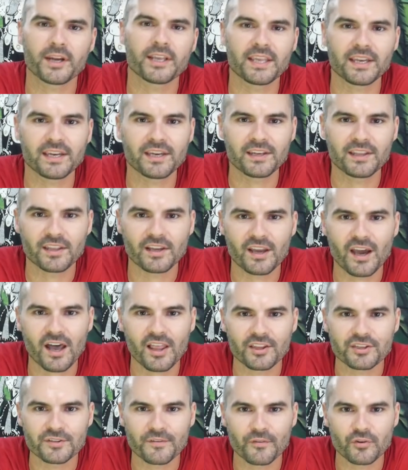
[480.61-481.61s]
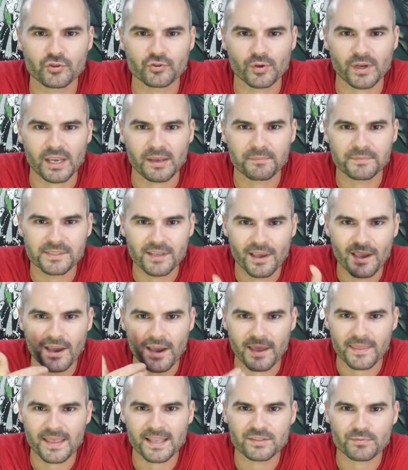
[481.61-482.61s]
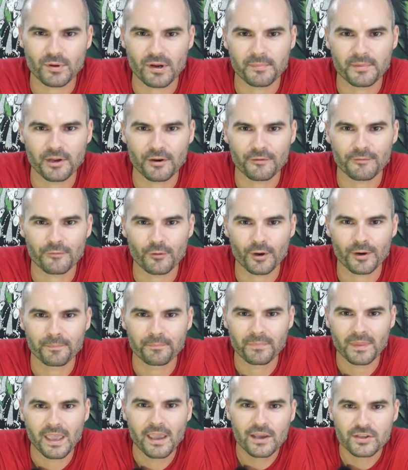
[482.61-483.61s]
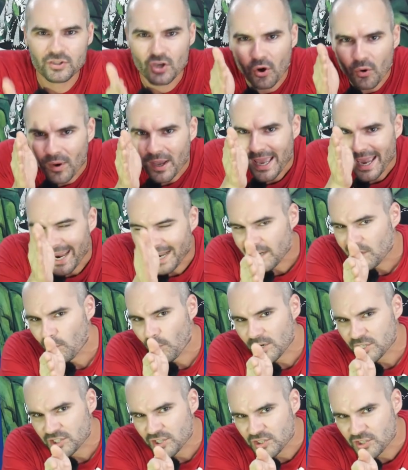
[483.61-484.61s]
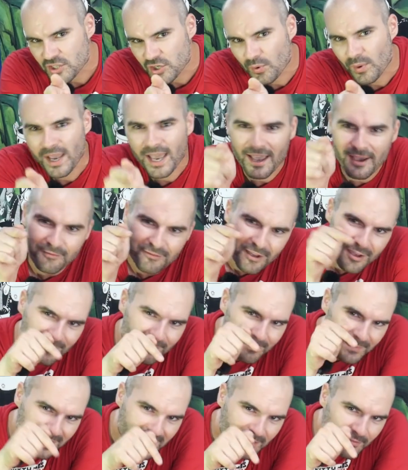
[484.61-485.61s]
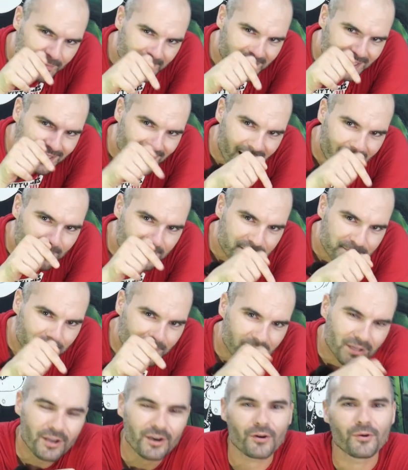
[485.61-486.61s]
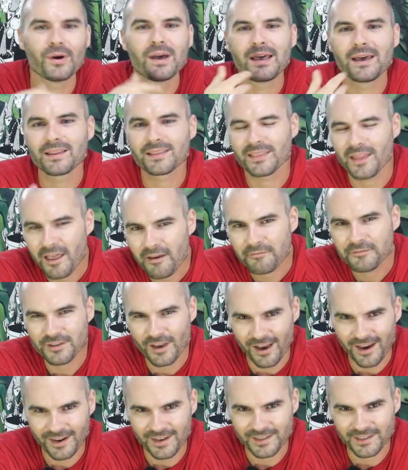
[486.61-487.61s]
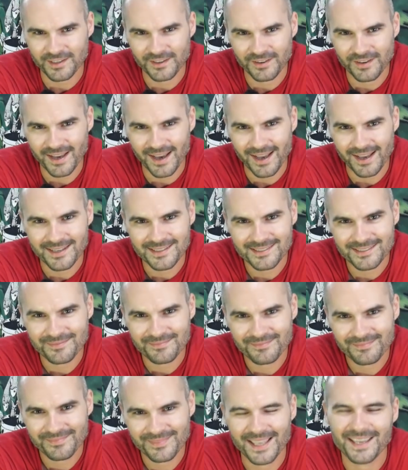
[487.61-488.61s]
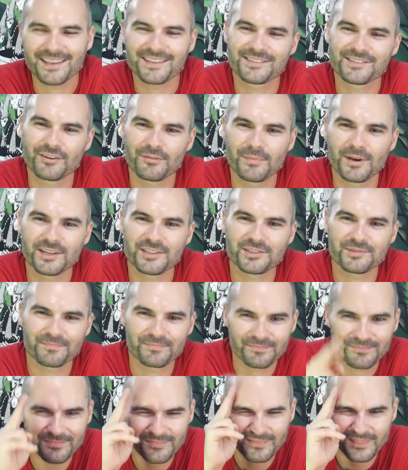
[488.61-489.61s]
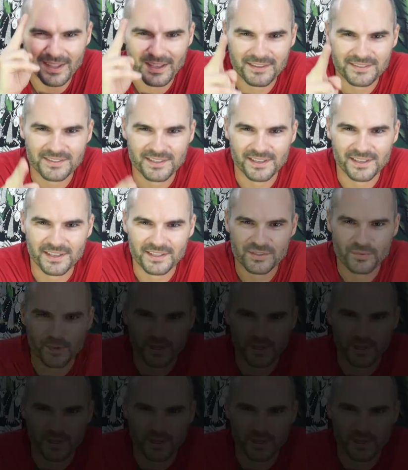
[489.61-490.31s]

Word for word: to get into the college of your dreams, and that's what I'm here for. So any questions you have, leave them in the comments below. Love talking to you guys. Thank you so much. I'll see you next